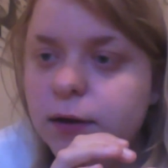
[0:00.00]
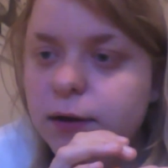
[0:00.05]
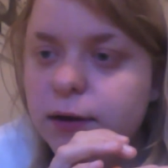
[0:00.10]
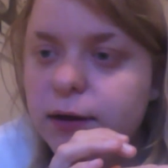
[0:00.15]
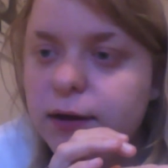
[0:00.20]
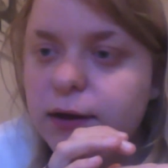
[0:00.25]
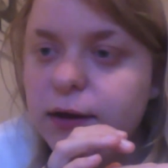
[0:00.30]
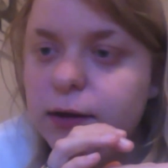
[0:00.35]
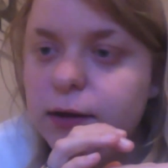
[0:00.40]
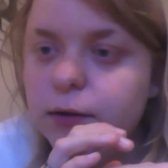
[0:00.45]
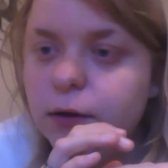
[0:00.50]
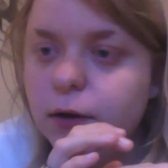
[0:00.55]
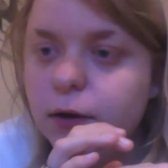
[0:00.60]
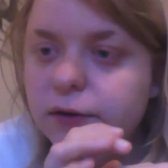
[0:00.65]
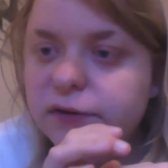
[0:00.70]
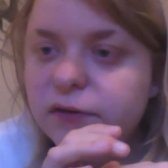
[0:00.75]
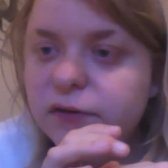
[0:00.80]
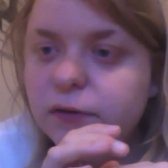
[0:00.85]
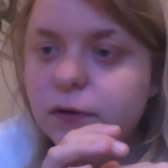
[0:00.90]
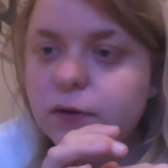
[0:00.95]
He
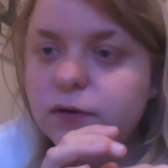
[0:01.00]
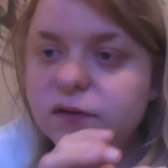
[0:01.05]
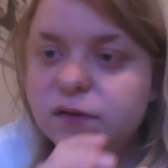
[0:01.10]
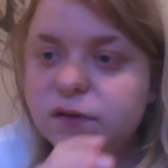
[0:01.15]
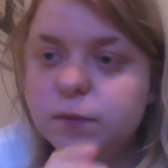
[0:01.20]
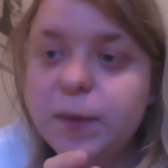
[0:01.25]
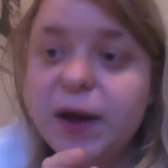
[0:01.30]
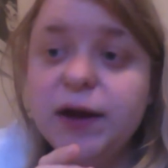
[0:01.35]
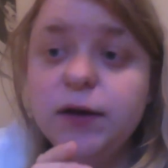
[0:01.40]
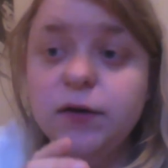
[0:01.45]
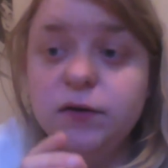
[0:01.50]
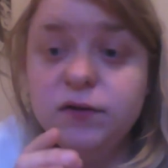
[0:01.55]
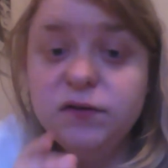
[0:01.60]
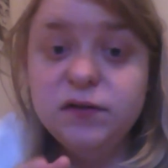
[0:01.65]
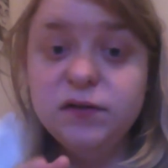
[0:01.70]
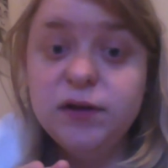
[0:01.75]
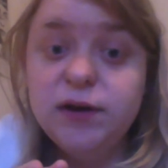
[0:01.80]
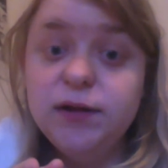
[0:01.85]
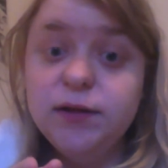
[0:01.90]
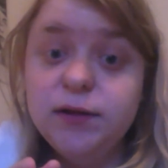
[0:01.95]
also
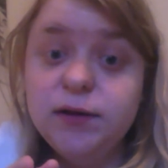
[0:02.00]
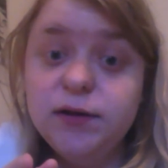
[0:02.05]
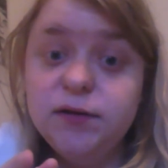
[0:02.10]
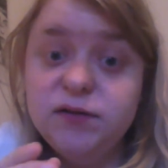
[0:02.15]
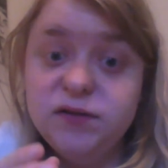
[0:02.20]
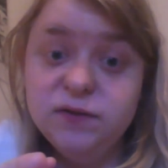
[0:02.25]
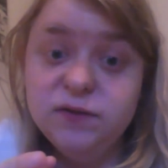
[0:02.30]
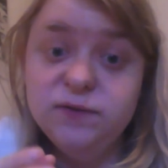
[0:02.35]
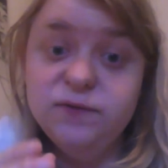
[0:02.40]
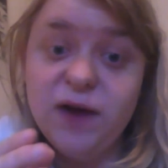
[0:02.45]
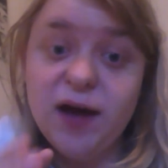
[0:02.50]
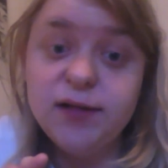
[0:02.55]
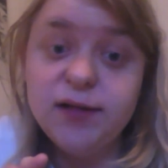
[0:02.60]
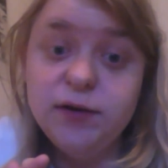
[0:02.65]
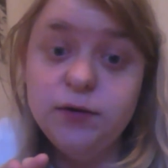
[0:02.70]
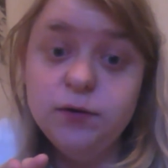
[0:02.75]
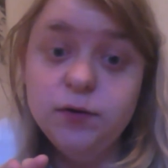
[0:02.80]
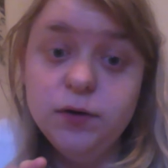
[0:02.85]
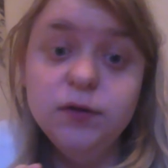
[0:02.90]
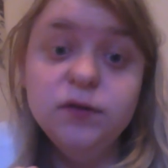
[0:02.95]
inspires Layla to
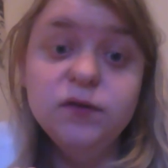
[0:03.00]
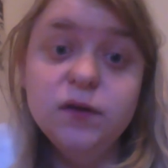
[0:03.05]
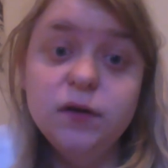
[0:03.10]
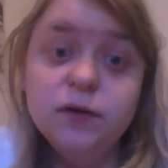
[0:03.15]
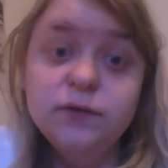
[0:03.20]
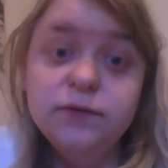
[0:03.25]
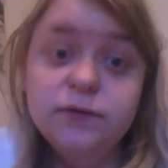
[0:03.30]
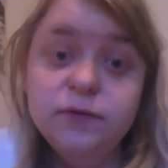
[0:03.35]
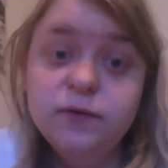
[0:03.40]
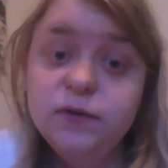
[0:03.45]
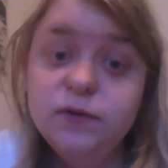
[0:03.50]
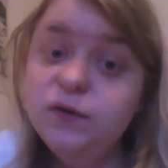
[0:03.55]
value herself.